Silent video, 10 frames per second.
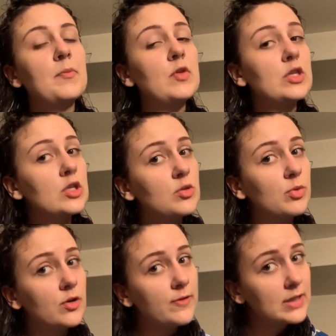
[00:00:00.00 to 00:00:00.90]

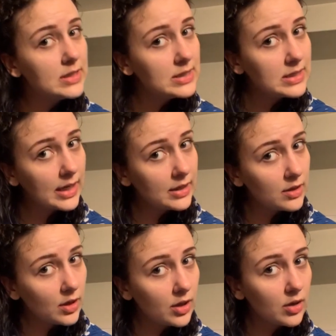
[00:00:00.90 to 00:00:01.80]

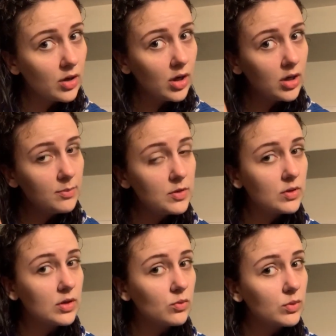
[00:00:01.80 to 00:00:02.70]
vintageperfectdesign.com, you
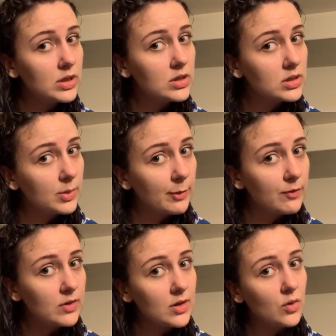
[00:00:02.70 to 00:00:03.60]
can read some of
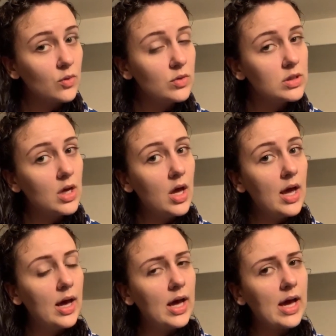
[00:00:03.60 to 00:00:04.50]
those.
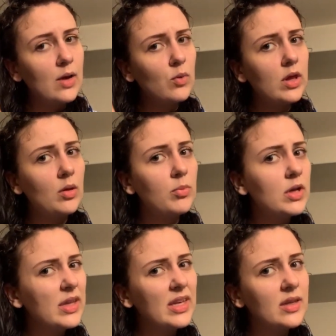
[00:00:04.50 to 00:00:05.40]
I will
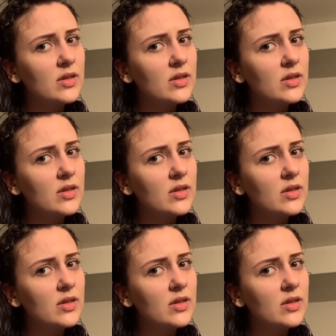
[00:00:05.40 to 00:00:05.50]
put a link